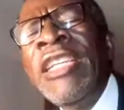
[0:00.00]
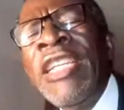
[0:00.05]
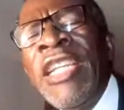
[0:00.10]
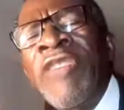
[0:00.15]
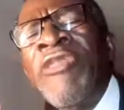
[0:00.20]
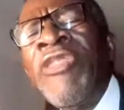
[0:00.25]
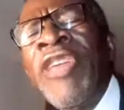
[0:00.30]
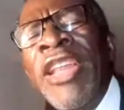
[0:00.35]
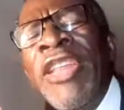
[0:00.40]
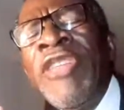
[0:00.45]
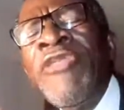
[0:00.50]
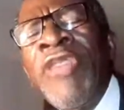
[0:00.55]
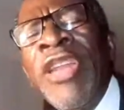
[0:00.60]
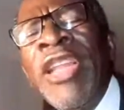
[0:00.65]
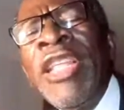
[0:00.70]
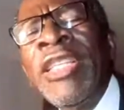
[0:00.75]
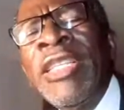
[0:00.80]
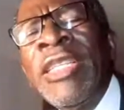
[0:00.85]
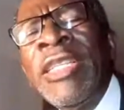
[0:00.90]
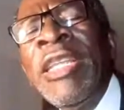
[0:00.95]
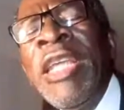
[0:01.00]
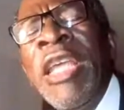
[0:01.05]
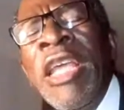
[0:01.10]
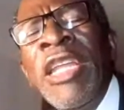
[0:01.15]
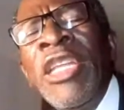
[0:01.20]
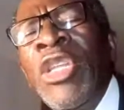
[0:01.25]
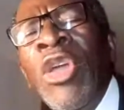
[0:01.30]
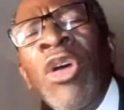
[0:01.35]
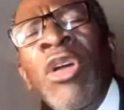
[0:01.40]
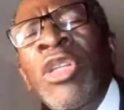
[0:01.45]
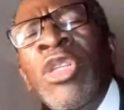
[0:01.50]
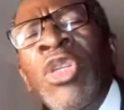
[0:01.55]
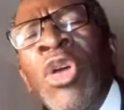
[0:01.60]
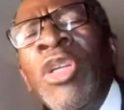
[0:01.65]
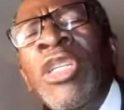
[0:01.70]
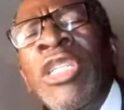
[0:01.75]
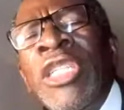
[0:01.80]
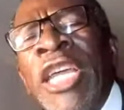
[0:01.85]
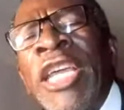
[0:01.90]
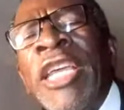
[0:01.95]
really
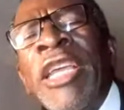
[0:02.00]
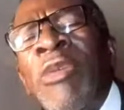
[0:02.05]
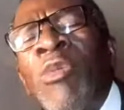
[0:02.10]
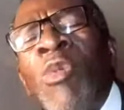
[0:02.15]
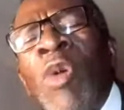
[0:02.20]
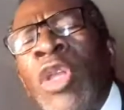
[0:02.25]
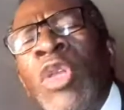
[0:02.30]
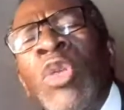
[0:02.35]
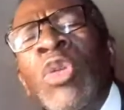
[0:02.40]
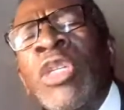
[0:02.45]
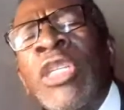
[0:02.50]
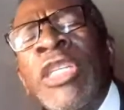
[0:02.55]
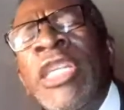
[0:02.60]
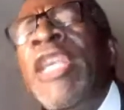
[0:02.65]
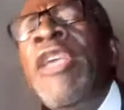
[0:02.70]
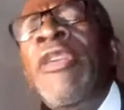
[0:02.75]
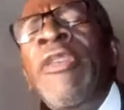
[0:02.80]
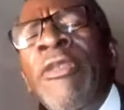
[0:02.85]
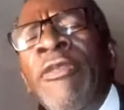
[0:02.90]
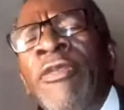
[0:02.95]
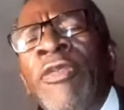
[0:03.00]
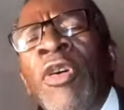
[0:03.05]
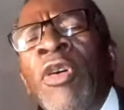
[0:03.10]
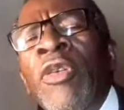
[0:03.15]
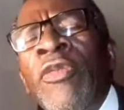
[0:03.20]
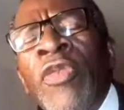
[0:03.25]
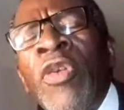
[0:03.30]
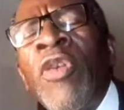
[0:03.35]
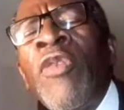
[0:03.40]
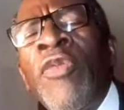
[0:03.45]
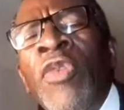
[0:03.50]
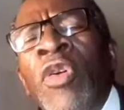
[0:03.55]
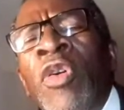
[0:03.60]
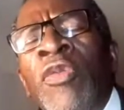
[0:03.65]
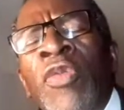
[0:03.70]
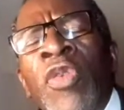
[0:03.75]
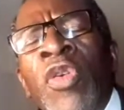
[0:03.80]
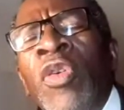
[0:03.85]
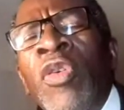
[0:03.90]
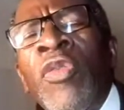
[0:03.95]
don't take what you see for
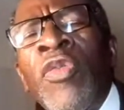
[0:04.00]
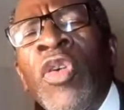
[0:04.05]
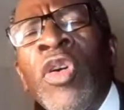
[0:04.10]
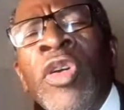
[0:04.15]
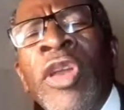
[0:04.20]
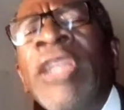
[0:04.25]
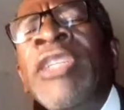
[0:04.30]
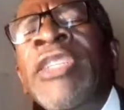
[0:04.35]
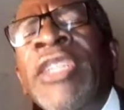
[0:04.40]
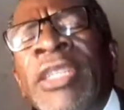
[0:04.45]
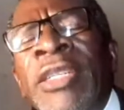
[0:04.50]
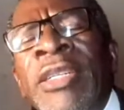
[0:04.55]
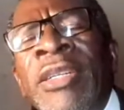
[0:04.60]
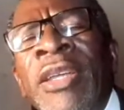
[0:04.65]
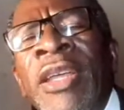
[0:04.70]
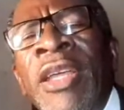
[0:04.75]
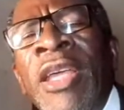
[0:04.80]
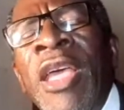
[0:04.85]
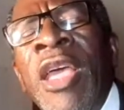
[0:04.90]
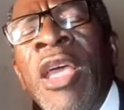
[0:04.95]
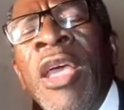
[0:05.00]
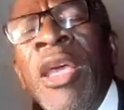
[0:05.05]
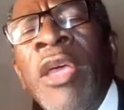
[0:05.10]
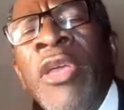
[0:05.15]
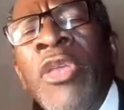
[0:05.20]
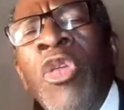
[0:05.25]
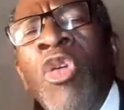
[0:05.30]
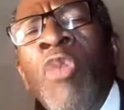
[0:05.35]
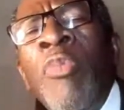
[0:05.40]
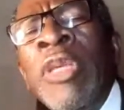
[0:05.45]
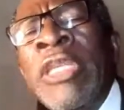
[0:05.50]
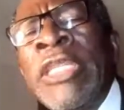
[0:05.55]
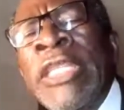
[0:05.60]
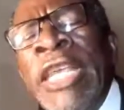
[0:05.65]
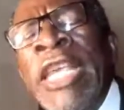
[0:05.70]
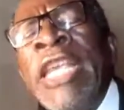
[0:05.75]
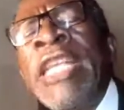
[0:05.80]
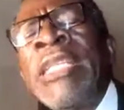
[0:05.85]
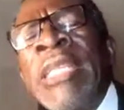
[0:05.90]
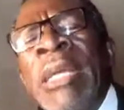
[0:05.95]
granted. You'll be
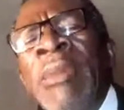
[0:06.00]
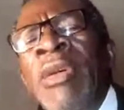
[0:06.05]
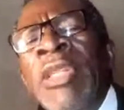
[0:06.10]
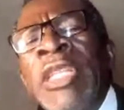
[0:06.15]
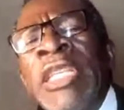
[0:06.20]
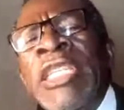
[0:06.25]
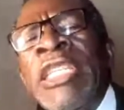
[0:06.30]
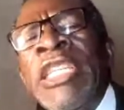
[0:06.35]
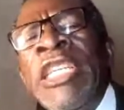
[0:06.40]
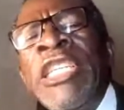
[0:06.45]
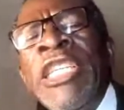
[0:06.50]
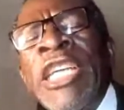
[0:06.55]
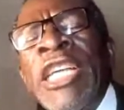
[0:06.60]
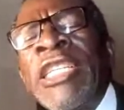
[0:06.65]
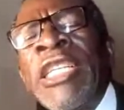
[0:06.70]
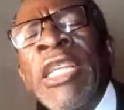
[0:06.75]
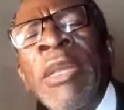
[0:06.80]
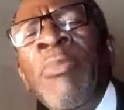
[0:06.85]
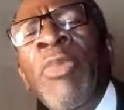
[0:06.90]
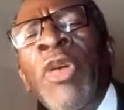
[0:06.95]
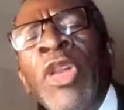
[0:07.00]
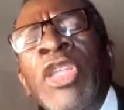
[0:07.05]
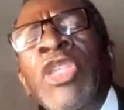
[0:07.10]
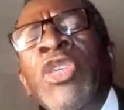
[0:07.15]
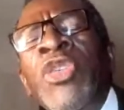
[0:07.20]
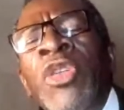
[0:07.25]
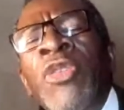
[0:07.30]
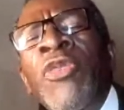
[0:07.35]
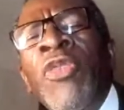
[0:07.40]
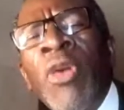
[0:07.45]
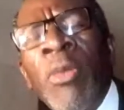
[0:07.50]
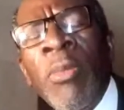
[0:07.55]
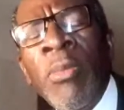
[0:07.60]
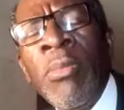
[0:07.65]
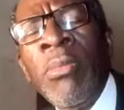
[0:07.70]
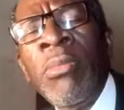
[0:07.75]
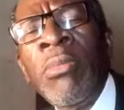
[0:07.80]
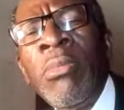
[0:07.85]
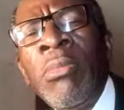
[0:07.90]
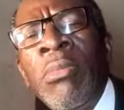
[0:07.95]
seeing some of these teachers in police uniform.
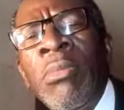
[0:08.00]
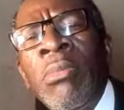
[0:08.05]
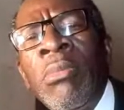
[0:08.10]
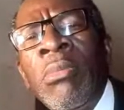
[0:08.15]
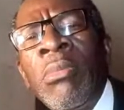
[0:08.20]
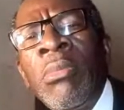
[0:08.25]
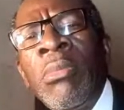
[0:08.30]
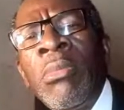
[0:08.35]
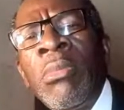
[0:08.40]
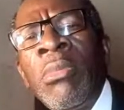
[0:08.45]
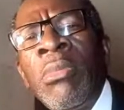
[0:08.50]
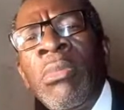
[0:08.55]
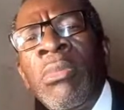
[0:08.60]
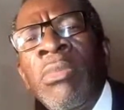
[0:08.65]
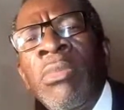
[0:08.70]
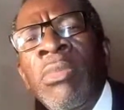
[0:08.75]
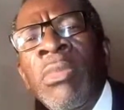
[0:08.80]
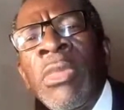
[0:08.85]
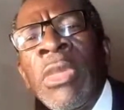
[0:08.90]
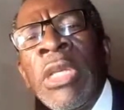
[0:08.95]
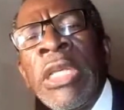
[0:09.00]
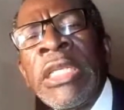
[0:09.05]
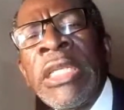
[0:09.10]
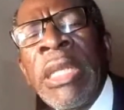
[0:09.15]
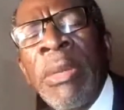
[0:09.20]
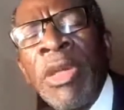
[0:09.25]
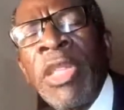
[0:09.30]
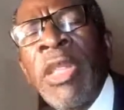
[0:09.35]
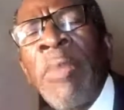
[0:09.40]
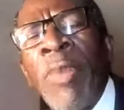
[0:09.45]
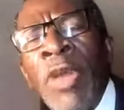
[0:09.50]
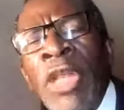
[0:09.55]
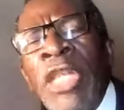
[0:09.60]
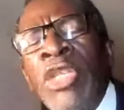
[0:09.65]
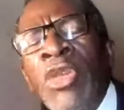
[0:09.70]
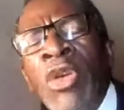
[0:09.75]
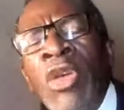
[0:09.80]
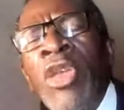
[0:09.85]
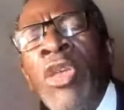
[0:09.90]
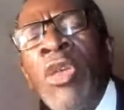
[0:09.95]
Some of the police
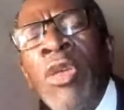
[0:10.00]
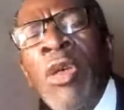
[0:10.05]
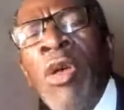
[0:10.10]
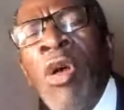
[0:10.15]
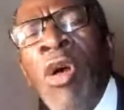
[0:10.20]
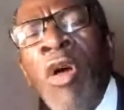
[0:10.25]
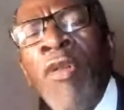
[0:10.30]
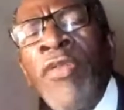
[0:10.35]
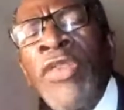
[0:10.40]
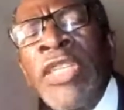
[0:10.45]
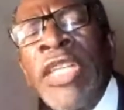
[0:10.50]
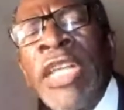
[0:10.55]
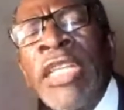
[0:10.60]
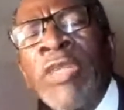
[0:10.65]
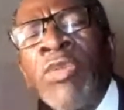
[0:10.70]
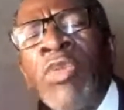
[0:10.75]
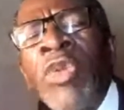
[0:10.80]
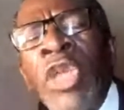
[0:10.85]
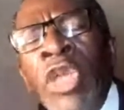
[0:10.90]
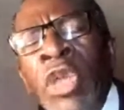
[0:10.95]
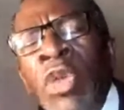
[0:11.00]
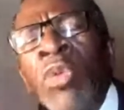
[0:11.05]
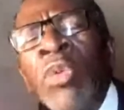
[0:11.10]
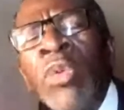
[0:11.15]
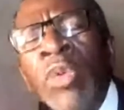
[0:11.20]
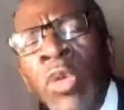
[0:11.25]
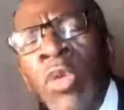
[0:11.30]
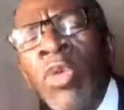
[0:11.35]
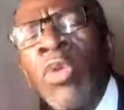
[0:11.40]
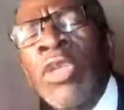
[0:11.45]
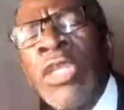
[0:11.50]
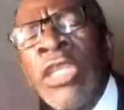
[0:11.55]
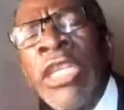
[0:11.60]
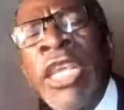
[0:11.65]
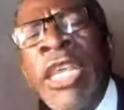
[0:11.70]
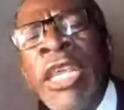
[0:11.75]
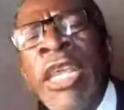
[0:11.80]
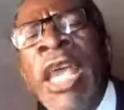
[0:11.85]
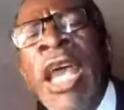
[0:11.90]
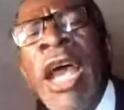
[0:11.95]
officers you will
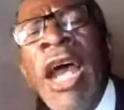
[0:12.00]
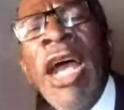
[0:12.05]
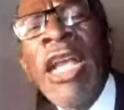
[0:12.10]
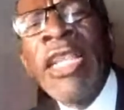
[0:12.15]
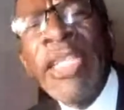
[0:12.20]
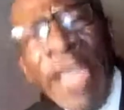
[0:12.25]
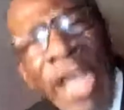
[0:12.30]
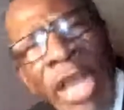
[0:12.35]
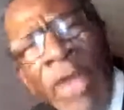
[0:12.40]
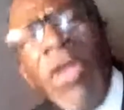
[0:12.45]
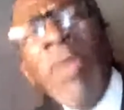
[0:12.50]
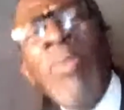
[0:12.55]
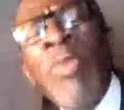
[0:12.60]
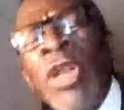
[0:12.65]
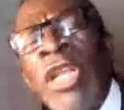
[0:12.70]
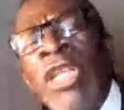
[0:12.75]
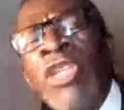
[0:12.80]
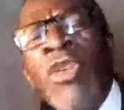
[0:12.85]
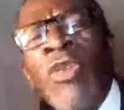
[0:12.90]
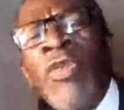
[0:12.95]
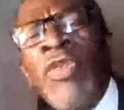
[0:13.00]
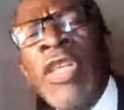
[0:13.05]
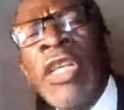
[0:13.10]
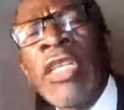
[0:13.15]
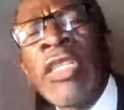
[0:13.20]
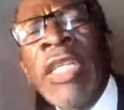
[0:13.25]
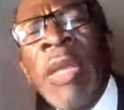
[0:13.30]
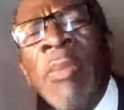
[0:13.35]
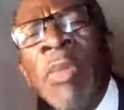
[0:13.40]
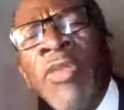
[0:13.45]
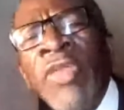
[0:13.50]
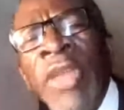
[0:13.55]
see are genuine police officers. Some of